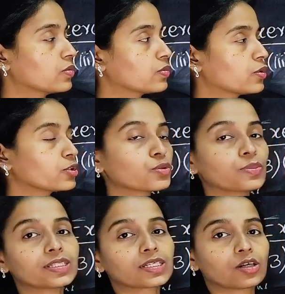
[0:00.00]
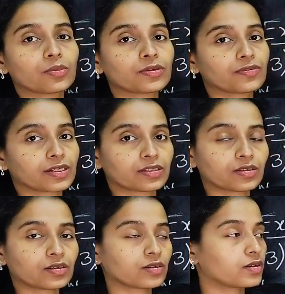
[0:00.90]
1 would be the common
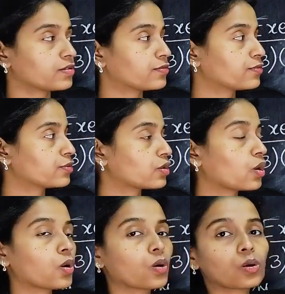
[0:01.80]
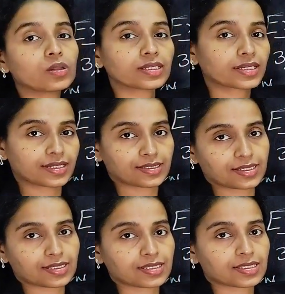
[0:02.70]
factor for all the
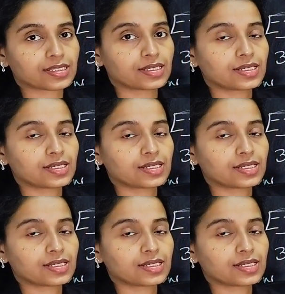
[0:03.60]
cases.